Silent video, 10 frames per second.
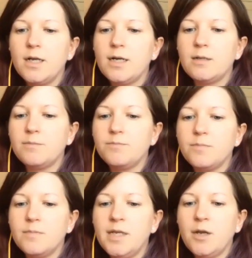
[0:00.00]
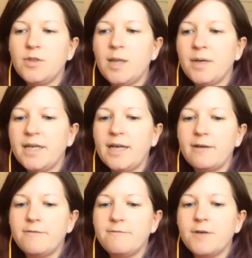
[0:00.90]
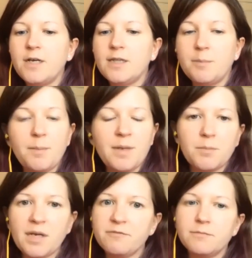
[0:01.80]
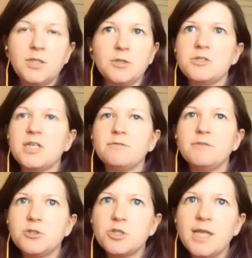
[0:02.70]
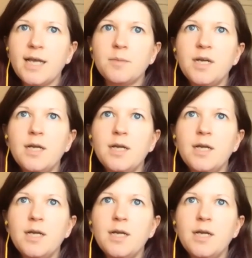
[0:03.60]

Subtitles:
they might be in my neuropsych research lab,